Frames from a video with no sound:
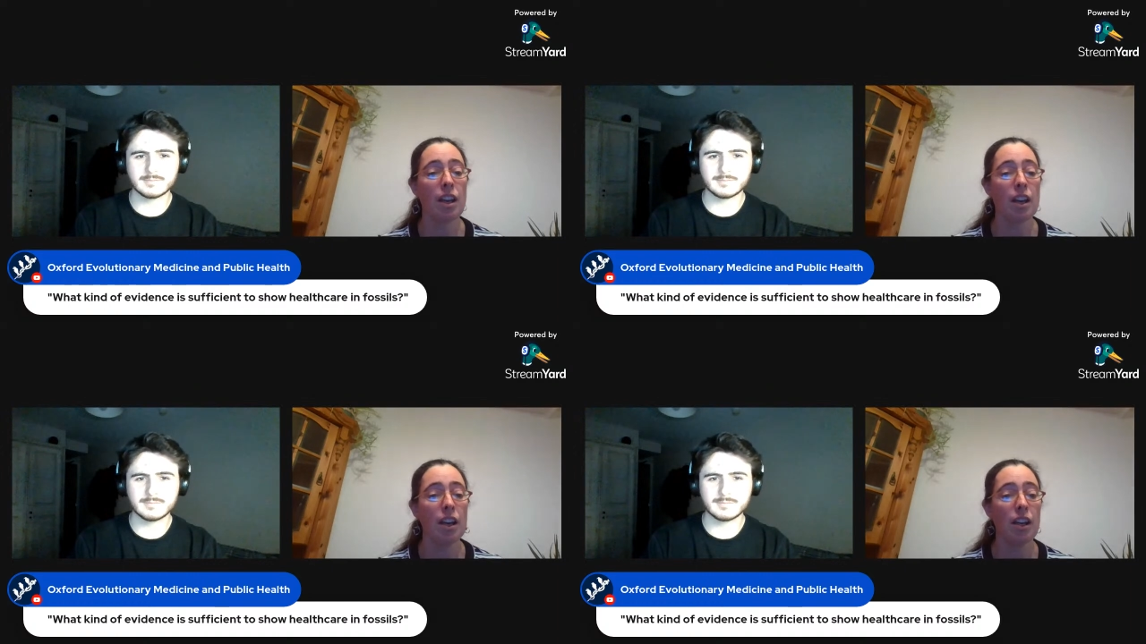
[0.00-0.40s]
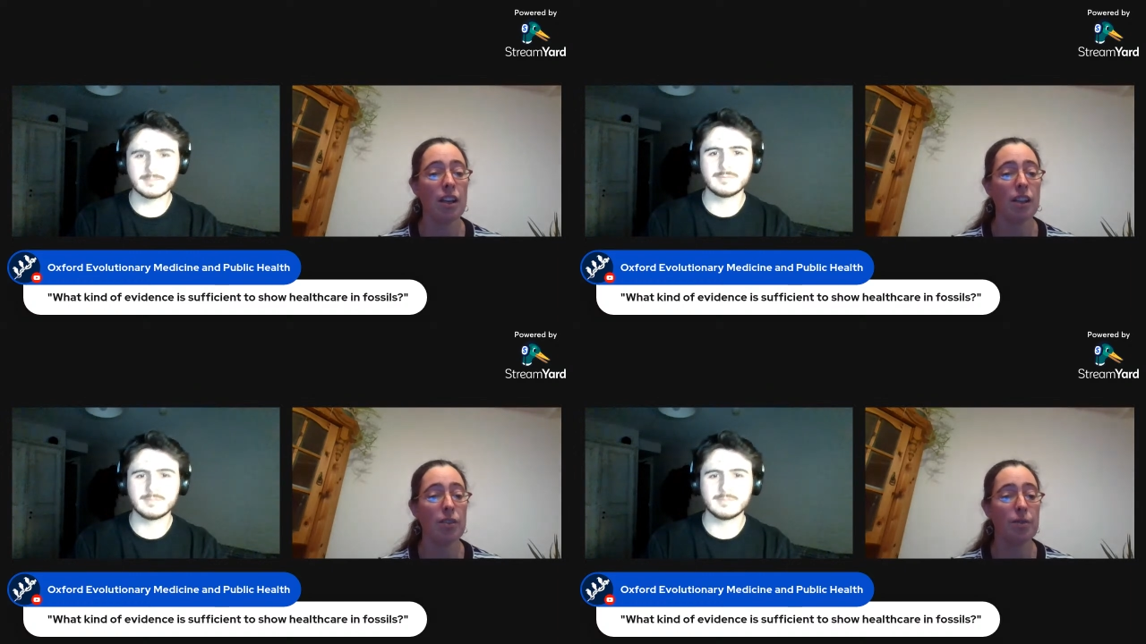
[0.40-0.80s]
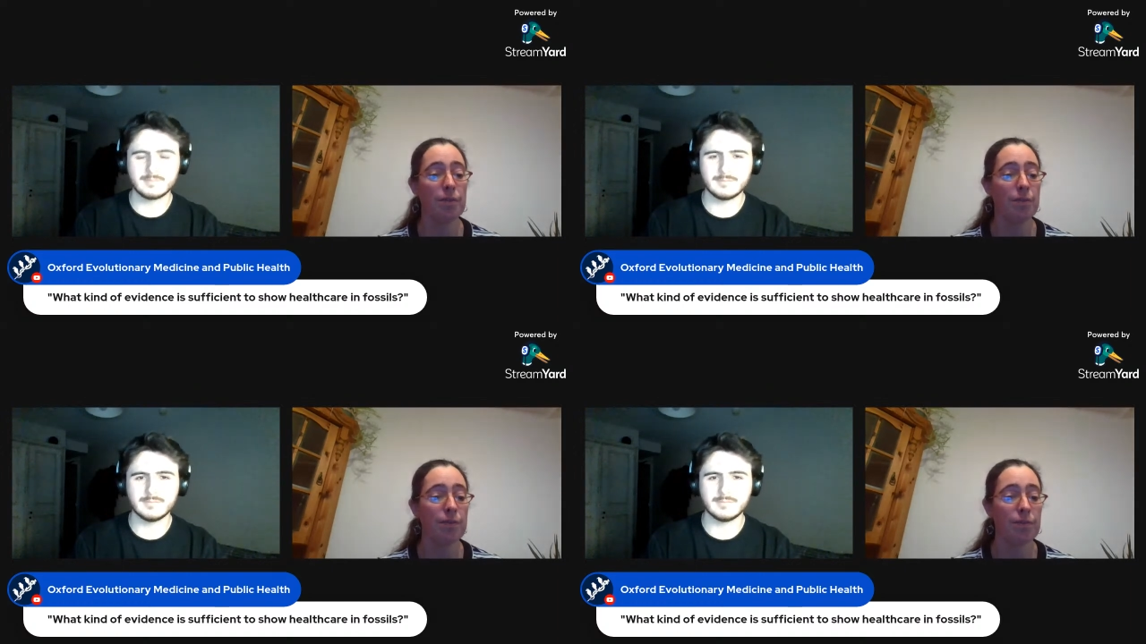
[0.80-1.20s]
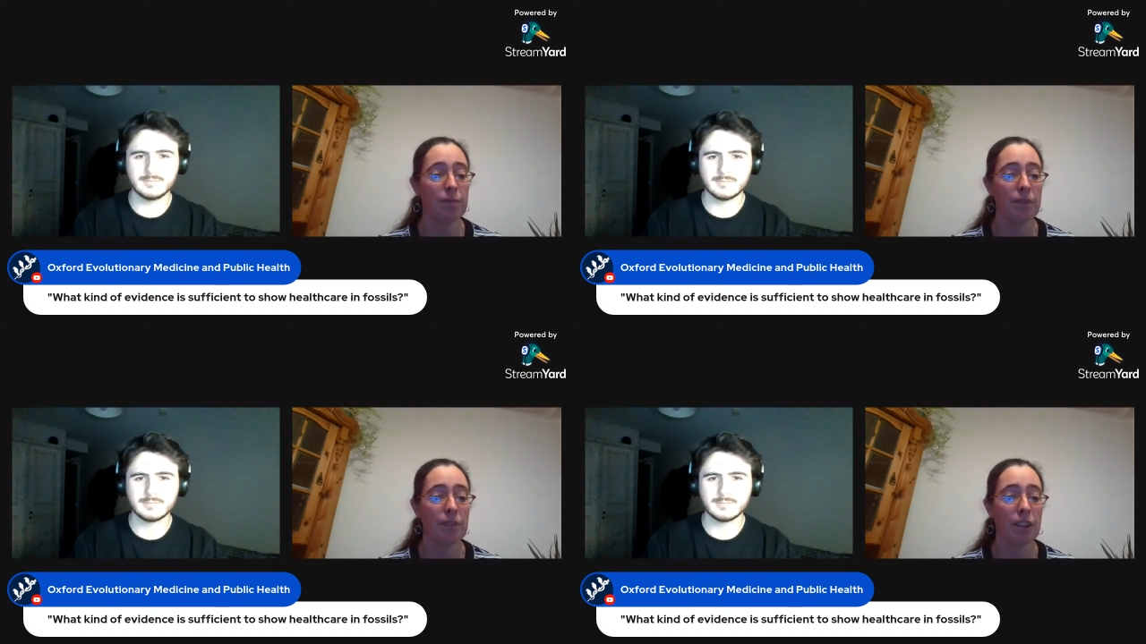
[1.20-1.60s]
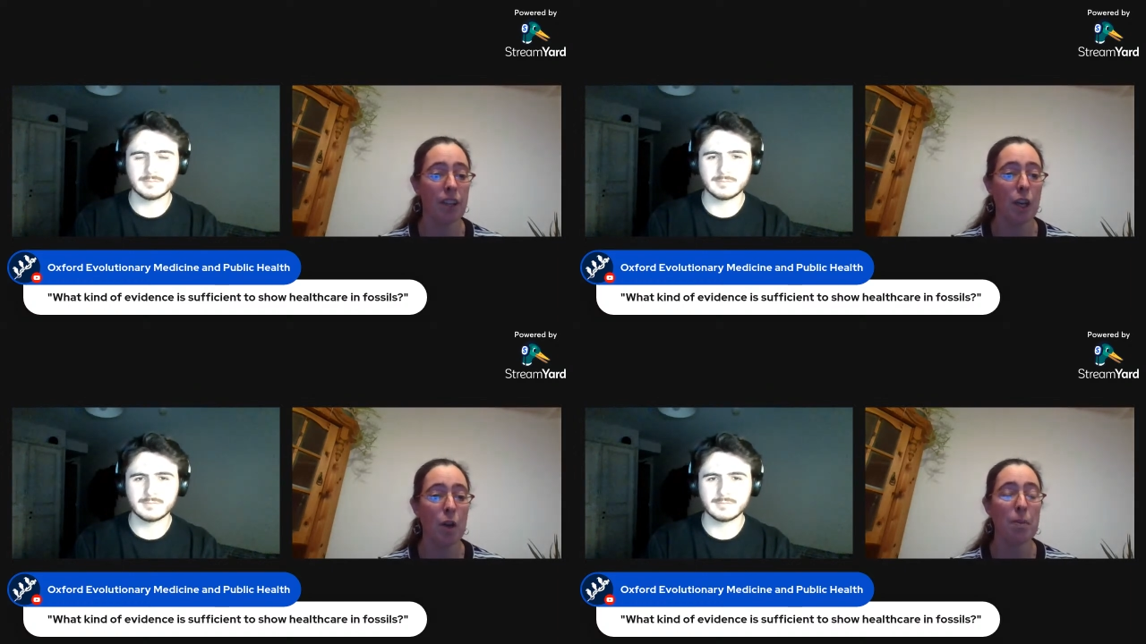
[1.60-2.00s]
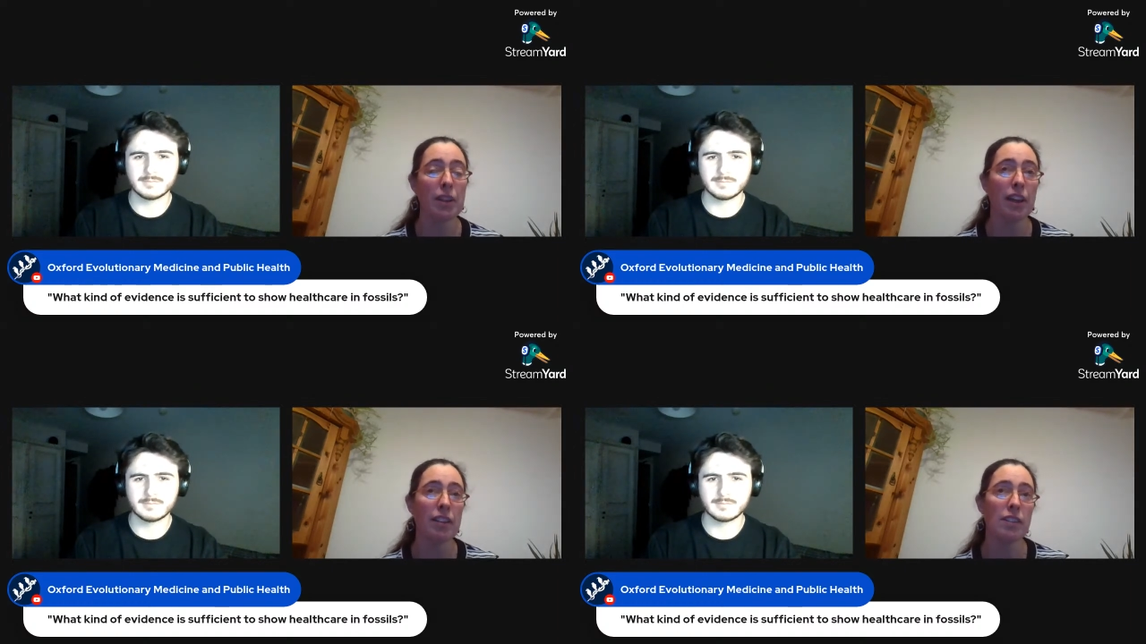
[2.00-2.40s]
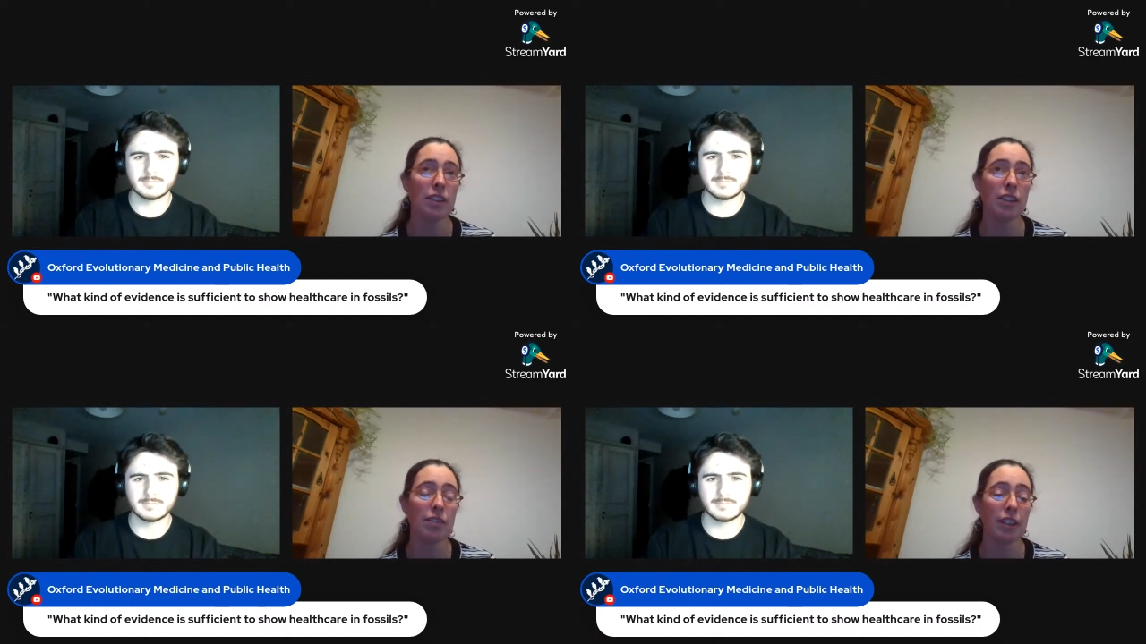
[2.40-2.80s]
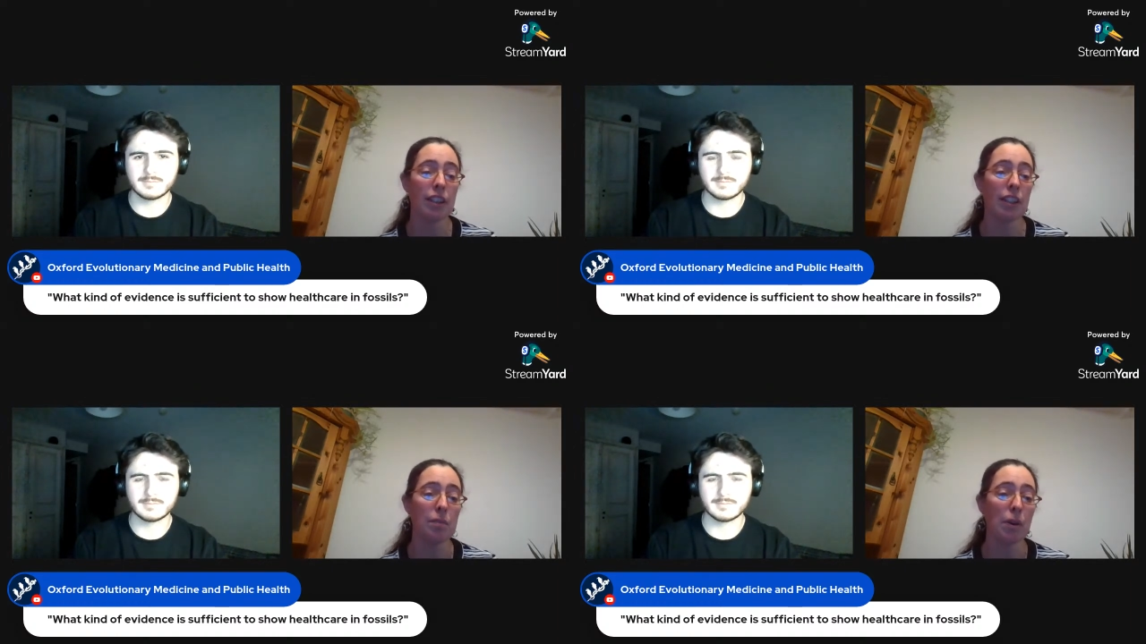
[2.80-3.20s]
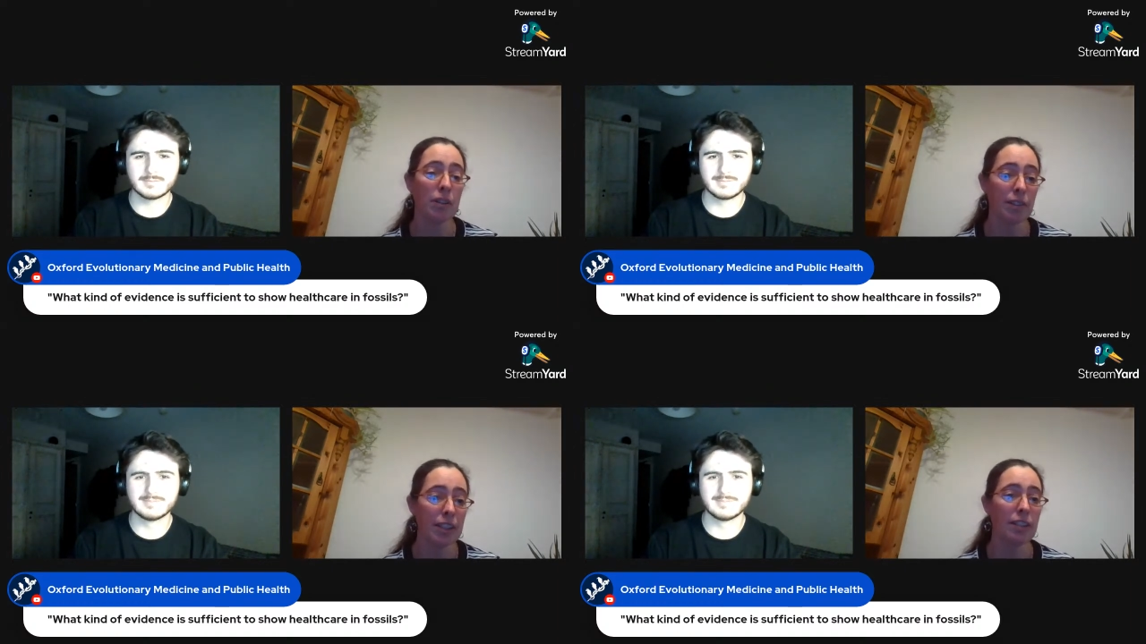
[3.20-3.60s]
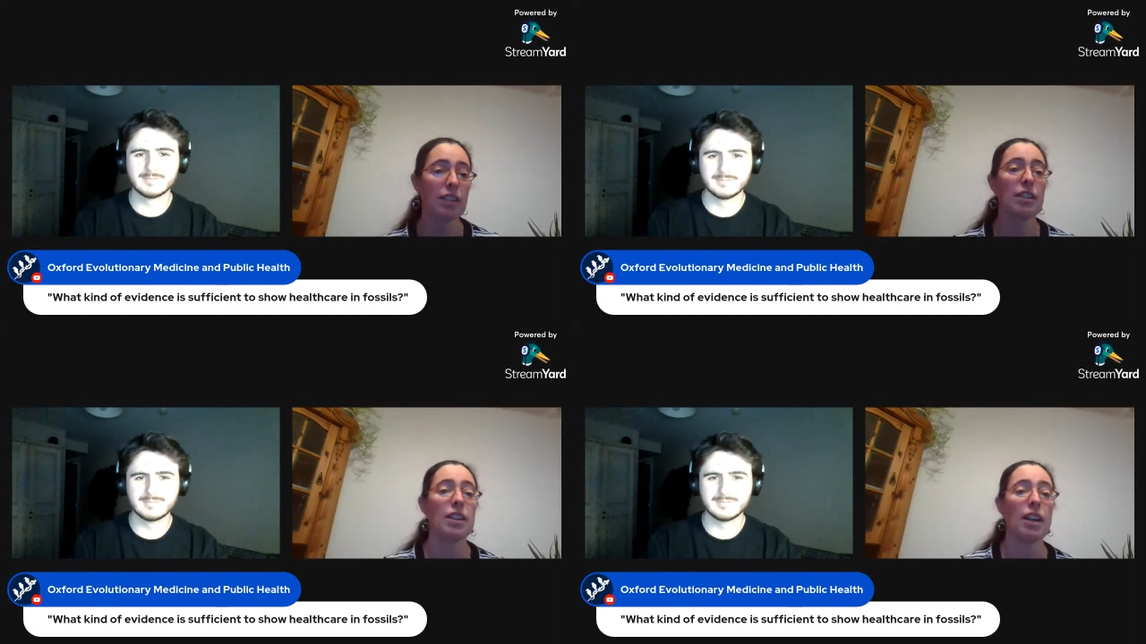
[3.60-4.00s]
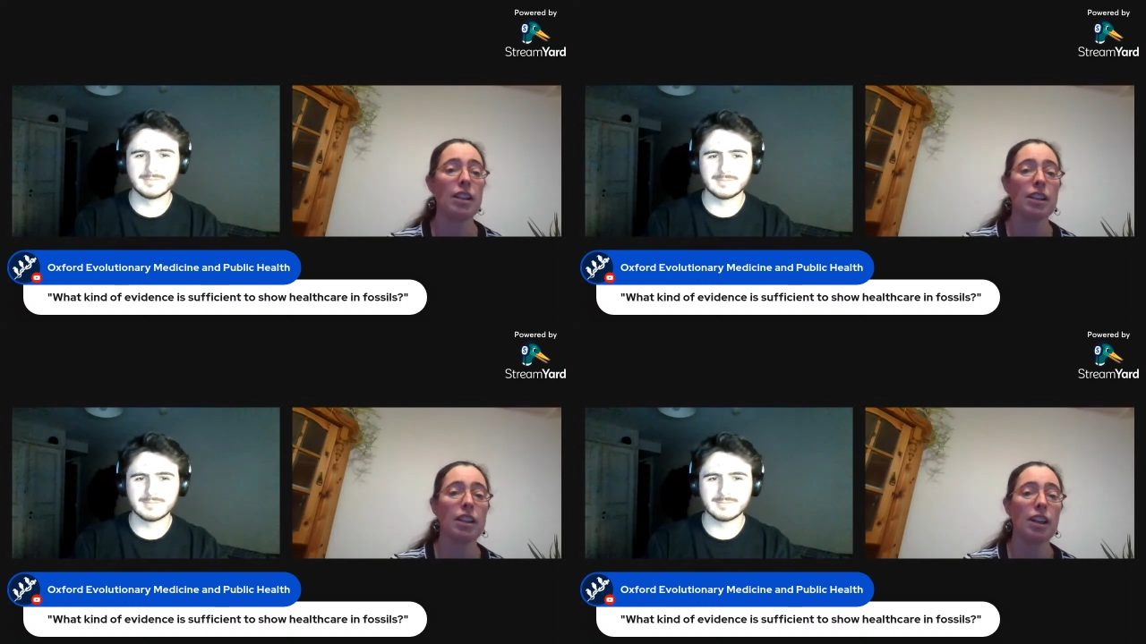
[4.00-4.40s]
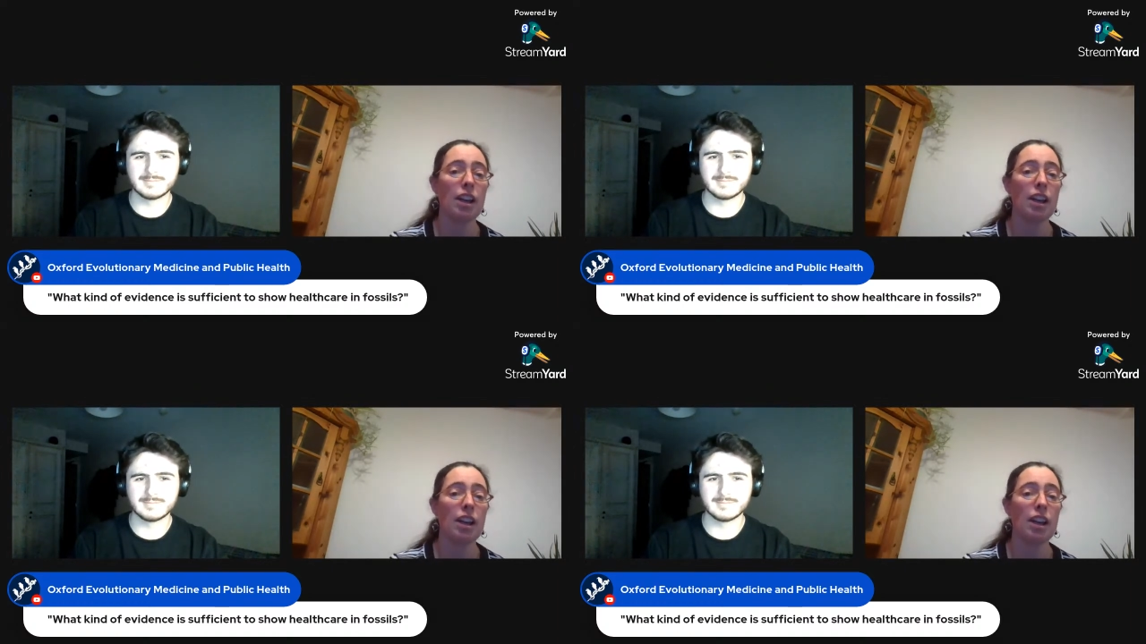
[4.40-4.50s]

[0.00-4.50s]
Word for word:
Speaker 1: Um, but that's significantly more recent than